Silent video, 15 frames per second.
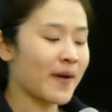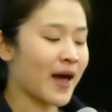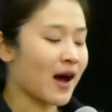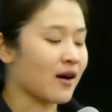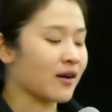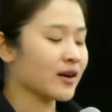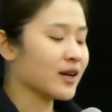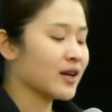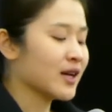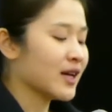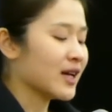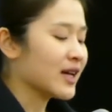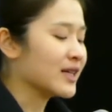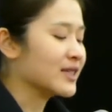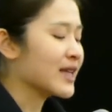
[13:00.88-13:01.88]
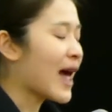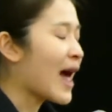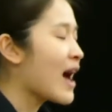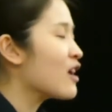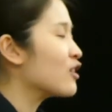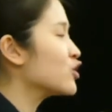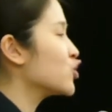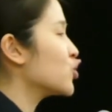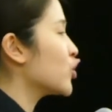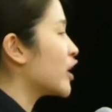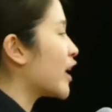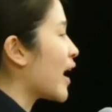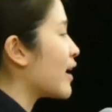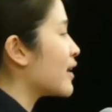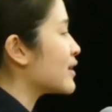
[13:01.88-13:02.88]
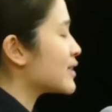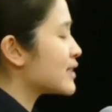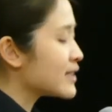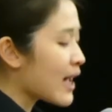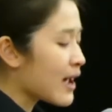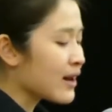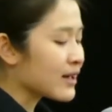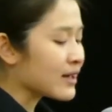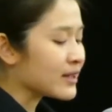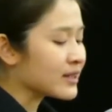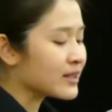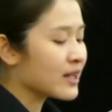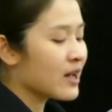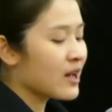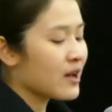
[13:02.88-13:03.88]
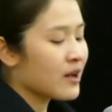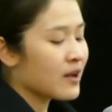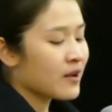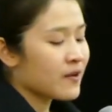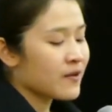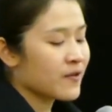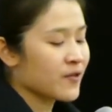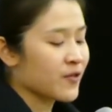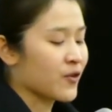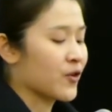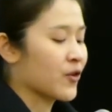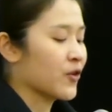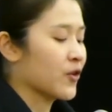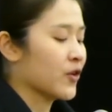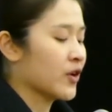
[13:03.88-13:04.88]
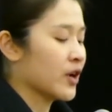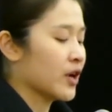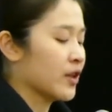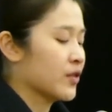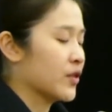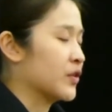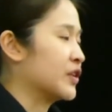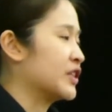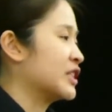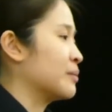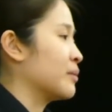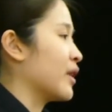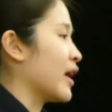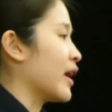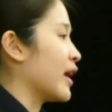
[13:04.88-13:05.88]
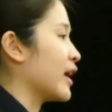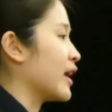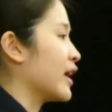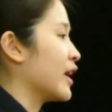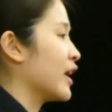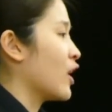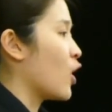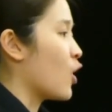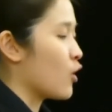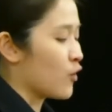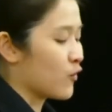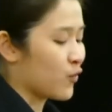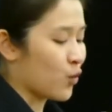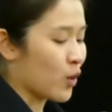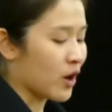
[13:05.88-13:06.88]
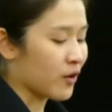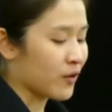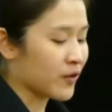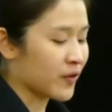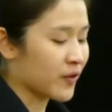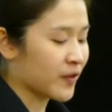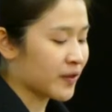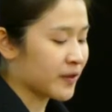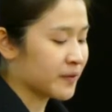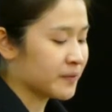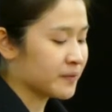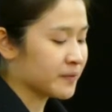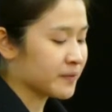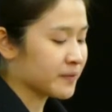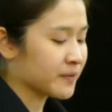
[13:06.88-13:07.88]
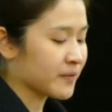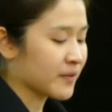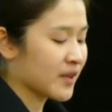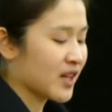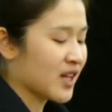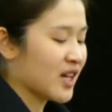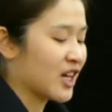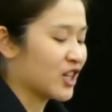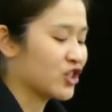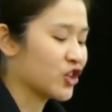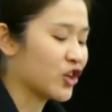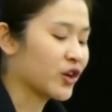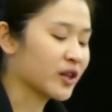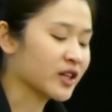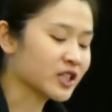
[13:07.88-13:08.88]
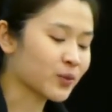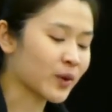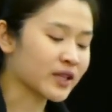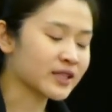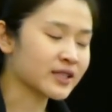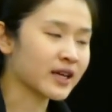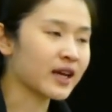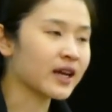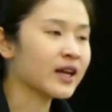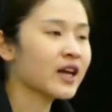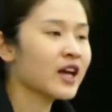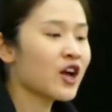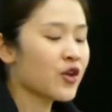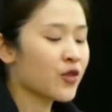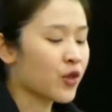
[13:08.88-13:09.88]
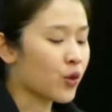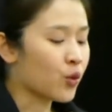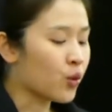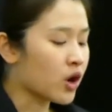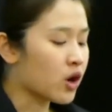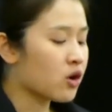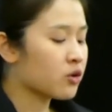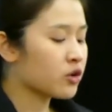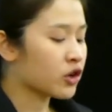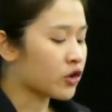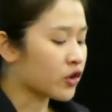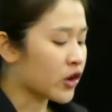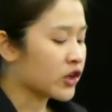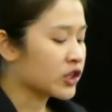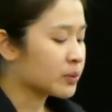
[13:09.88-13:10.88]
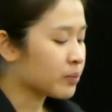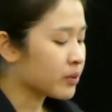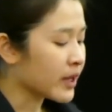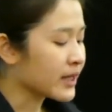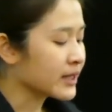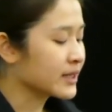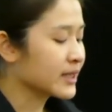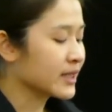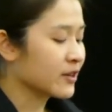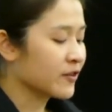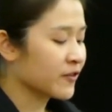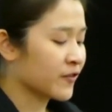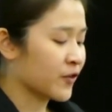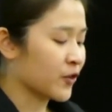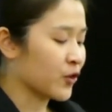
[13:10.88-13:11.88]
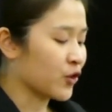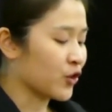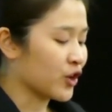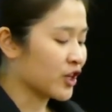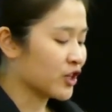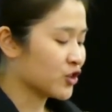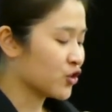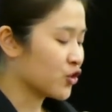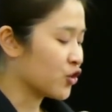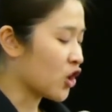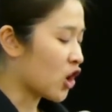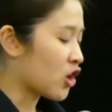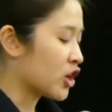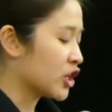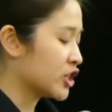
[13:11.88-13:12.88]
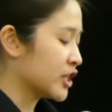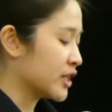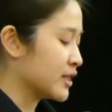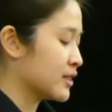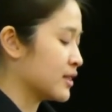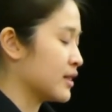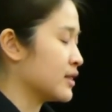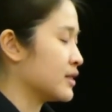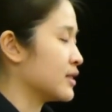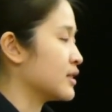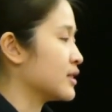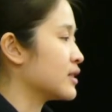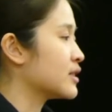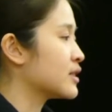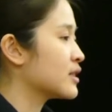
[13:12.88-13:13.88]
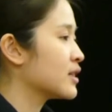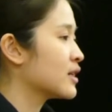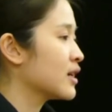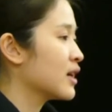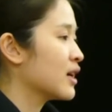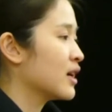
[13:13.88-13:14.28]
about is how to gain status through the display of wealth. A journalist once said, "The world grows plenty of food to nourish its citizens.